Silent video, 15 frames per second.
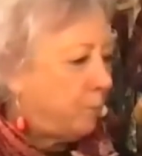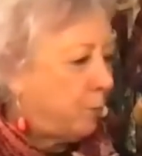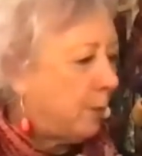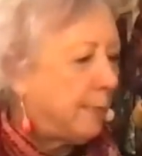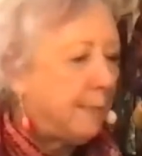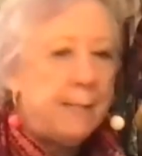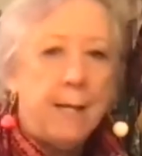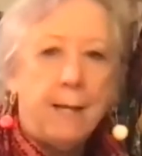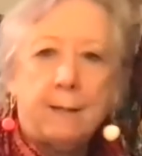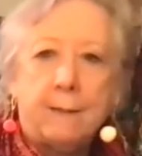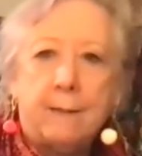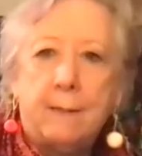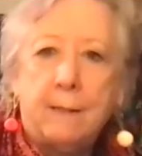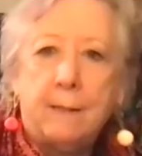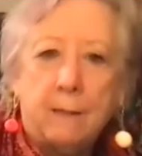What's
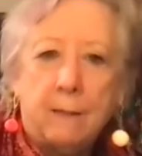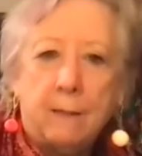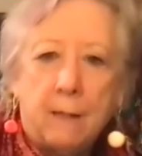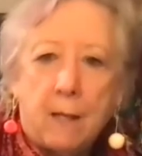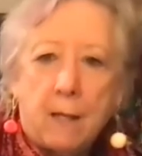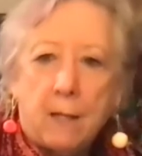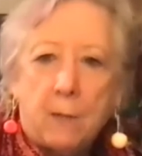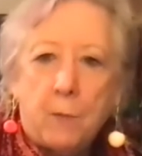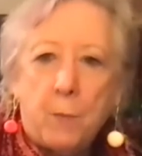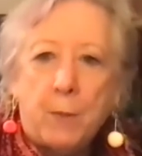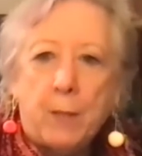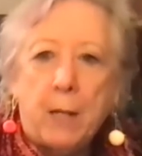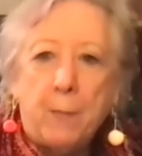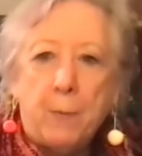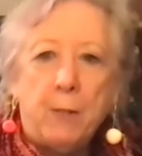next? Can
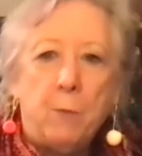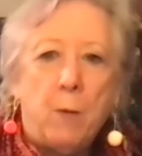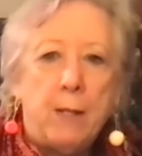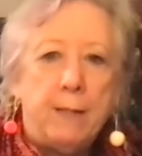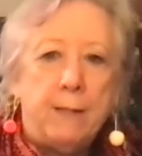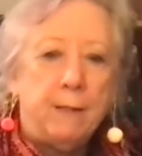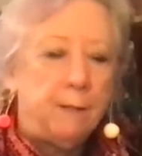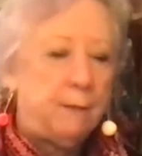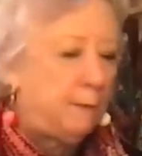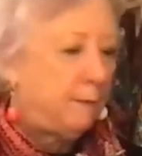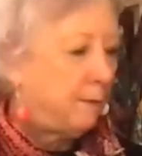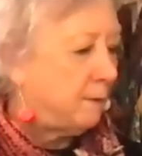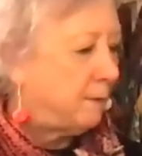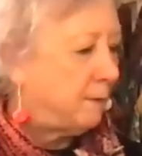I put in white cells?